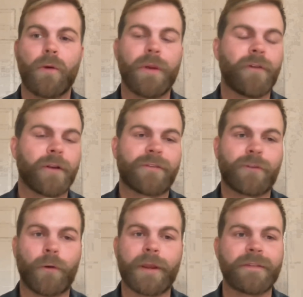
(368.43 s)
We've heard
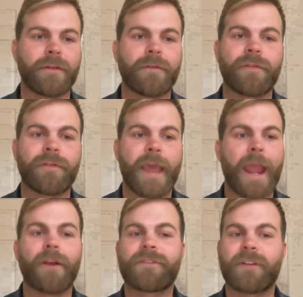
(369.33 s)
stories of
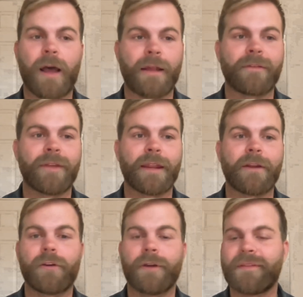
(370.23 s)
hair salons that
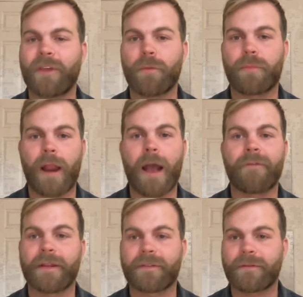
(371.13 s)
increase their
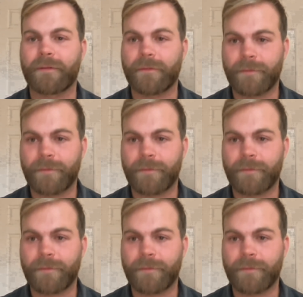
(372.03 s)
profits